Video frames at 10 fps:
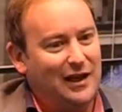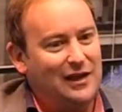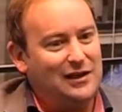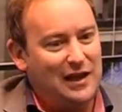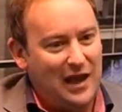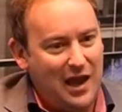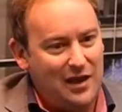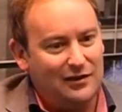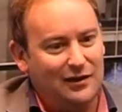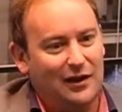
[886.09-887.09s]
and you
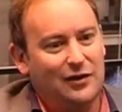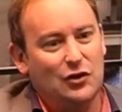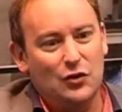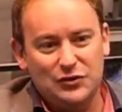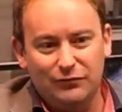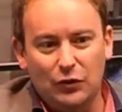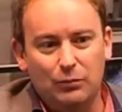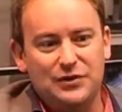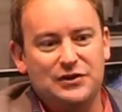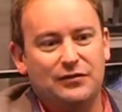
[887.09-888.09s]
can. It, as long as you're very
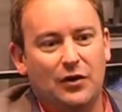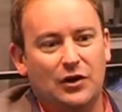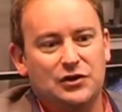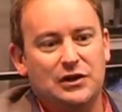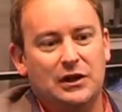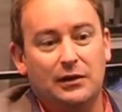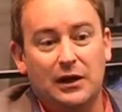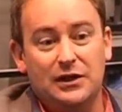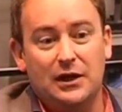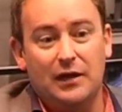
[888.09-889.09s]
business-focused and
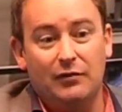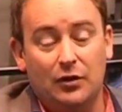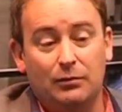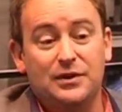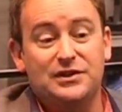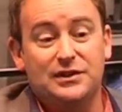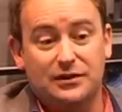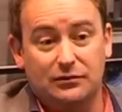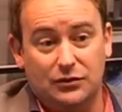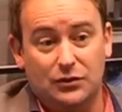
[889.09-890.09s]
you have a lot of
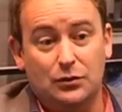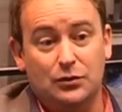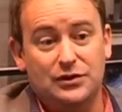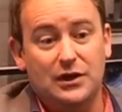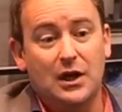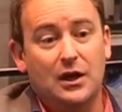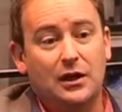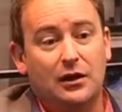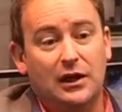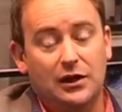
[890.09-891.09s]
business tools,
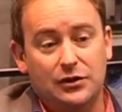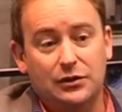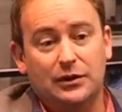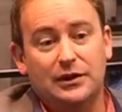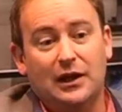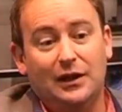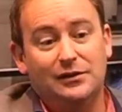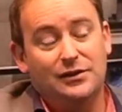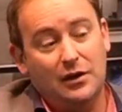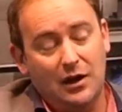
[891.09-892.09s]
you know, you can do it.
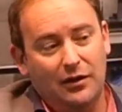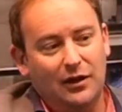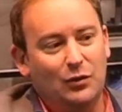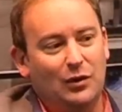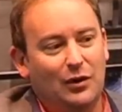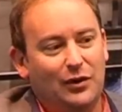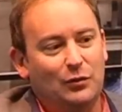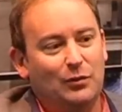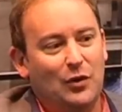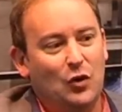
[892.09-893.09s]
And so, yeah, I think
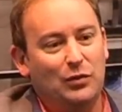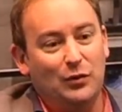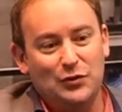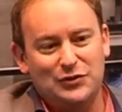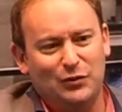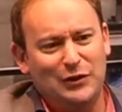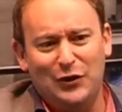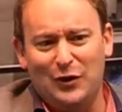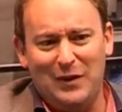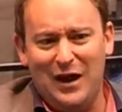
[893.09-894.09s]
we're bold, but we also, when
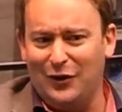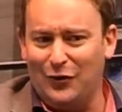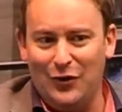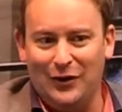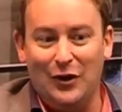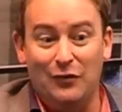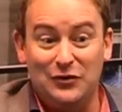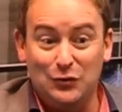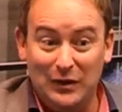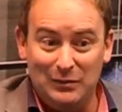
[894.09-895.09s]
you've got a market growing at
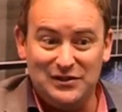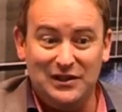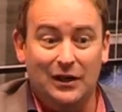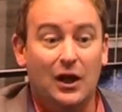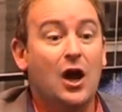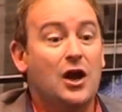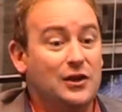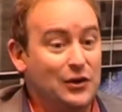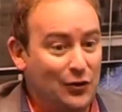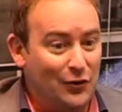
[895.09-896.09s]
over 20%
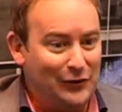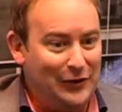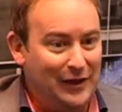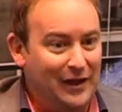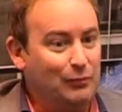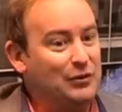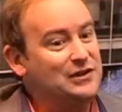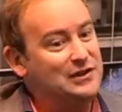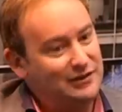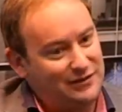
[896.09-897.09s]
year-on-year and
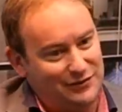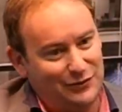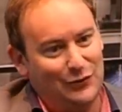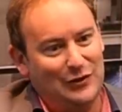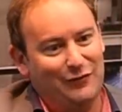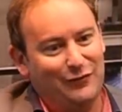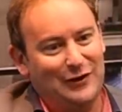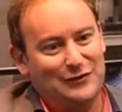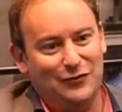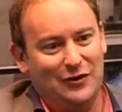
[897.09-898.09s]
predicted to do that for
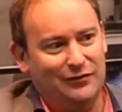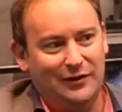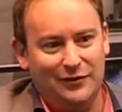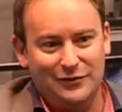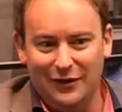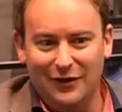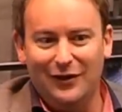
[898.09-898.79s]
the next 5 years,